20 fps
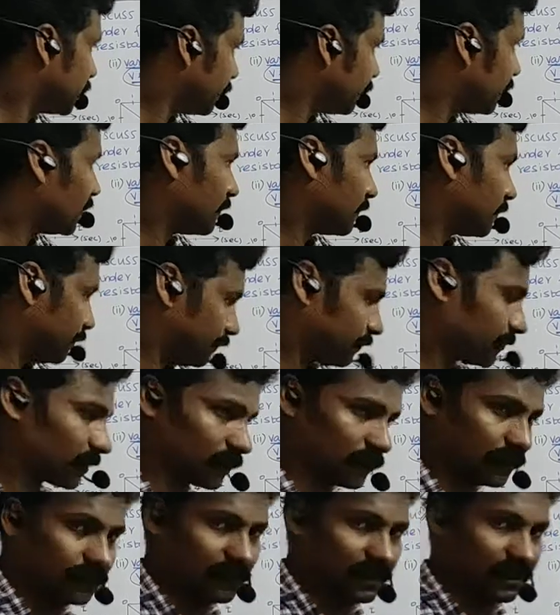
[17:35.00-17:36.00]
maybe
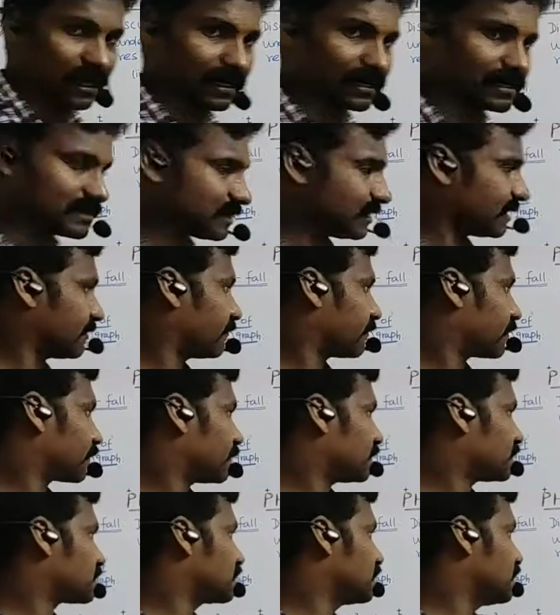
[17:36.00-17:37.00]
for understanding
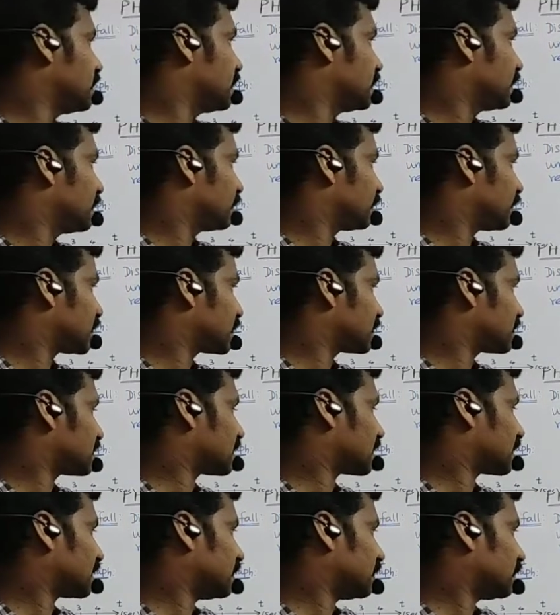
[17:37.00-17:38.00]
purpose. In first
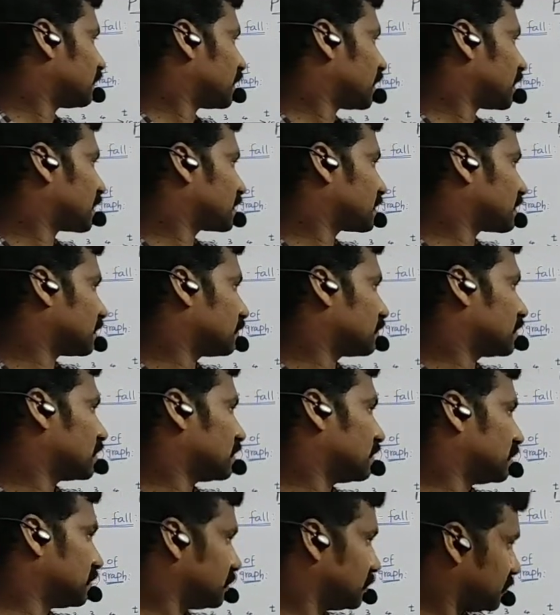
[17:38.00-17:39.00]
second, for
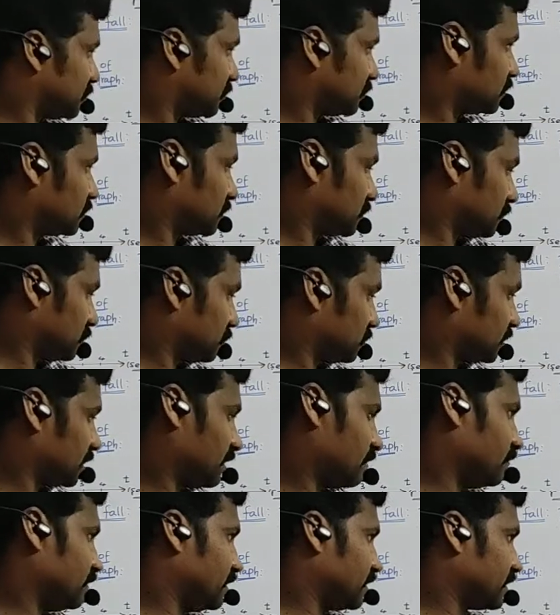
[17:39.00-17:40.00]
example,
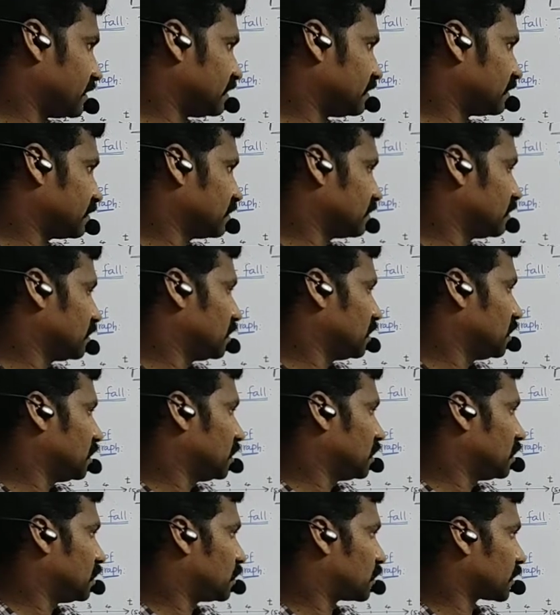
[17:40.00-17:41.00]
10 meter.
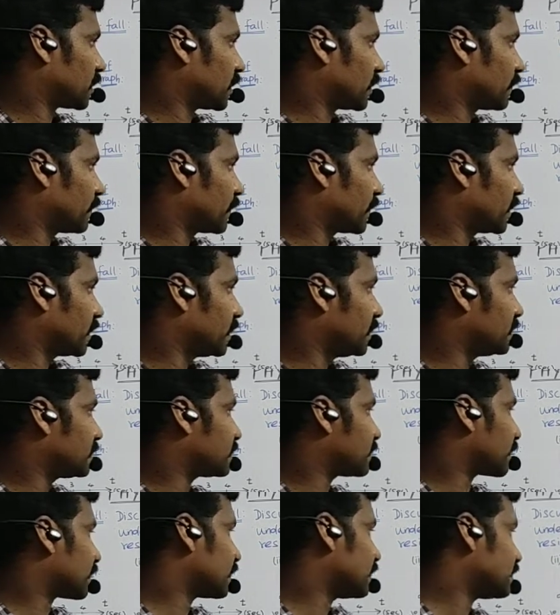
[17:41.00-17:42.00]
Okay,
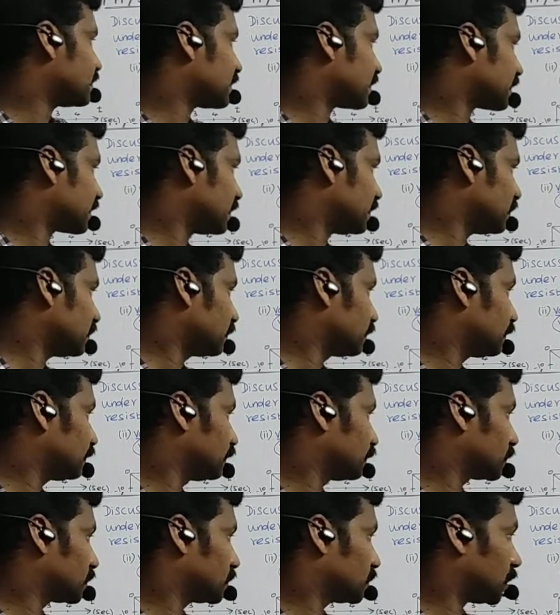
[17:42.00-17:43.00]
in second
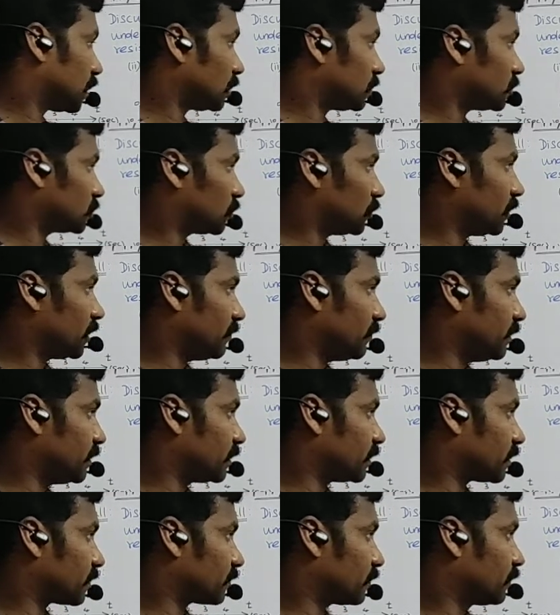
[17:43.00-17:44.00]
not 20
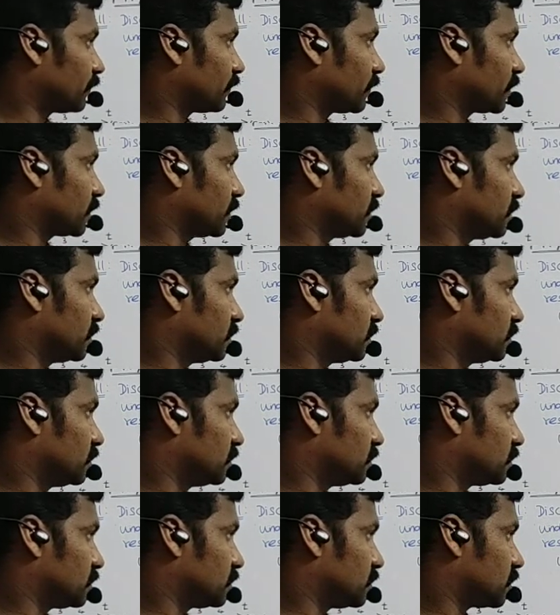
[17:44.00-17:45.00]
meter.
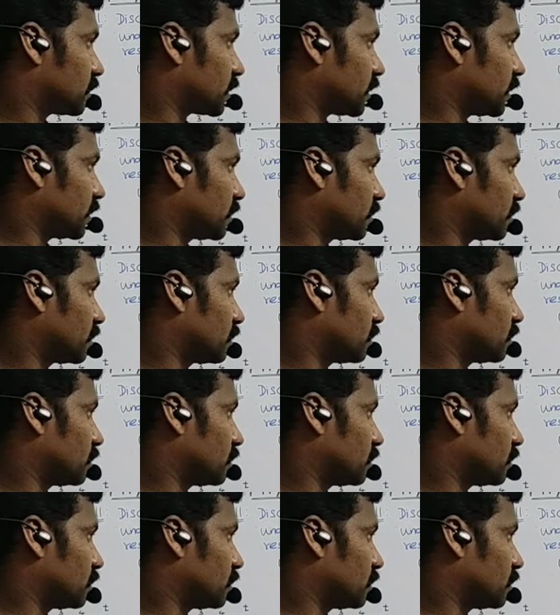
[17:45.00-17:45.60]
Okay,